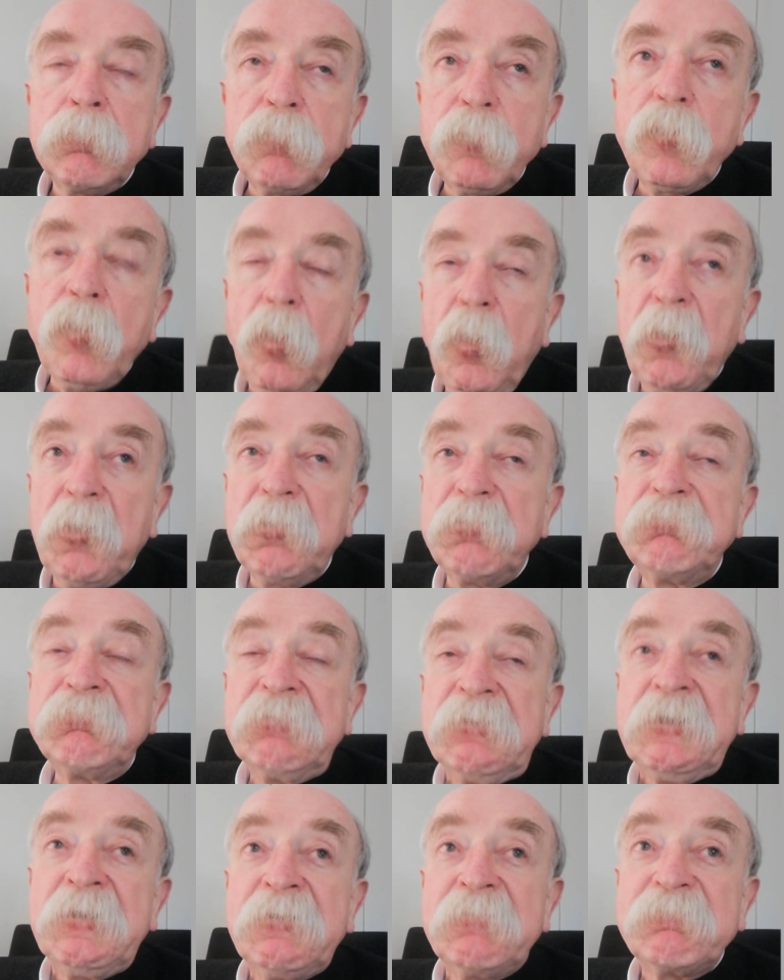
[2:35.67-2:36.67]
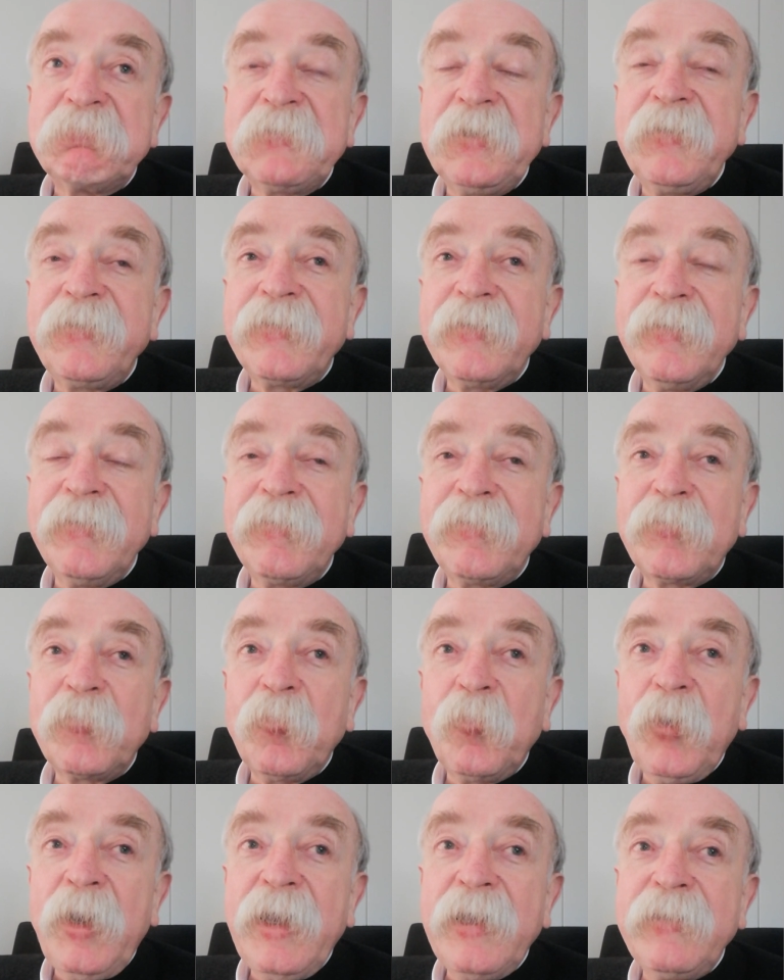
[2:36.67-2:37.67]
So this is
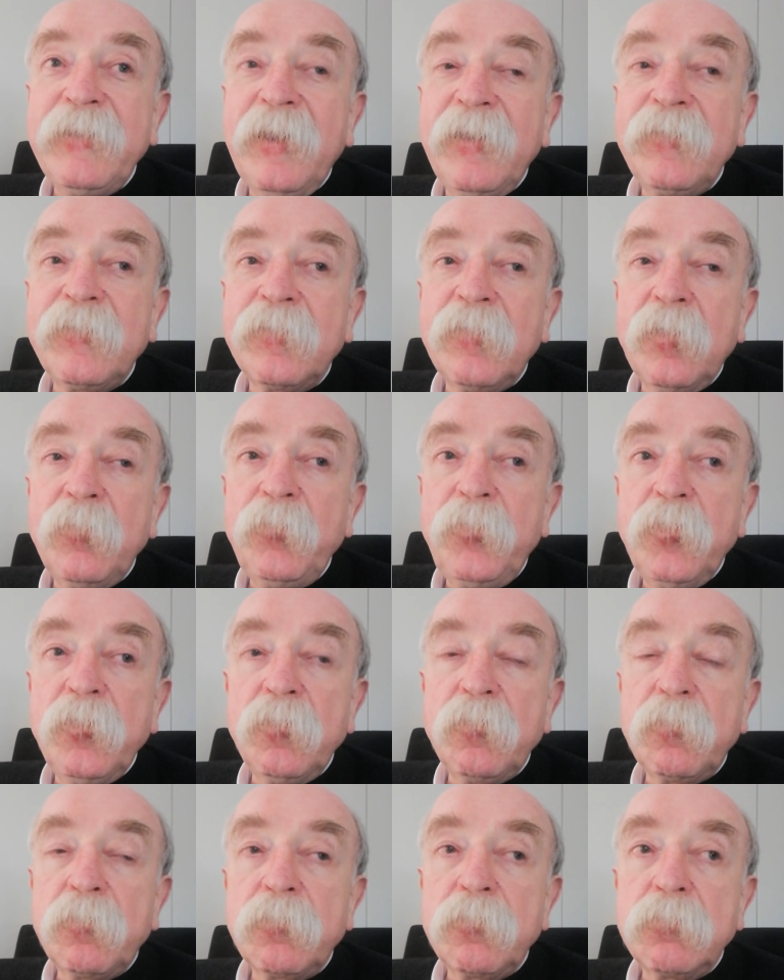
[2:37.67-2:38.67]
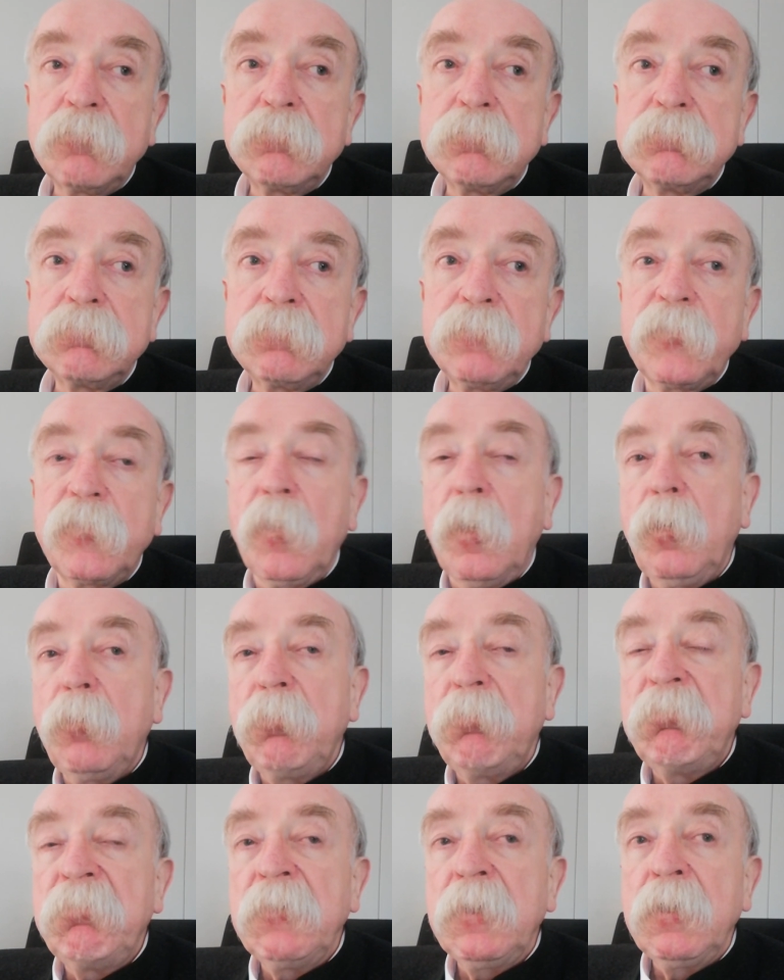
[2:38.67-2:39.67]
where there's some proof.
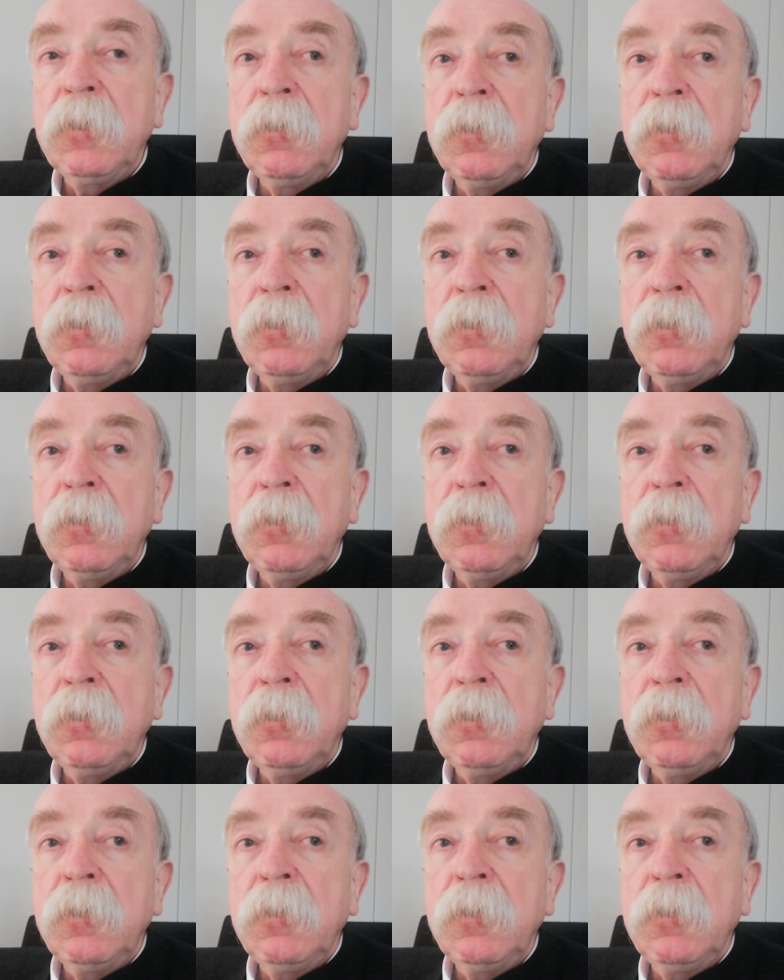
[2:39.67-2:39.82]
Some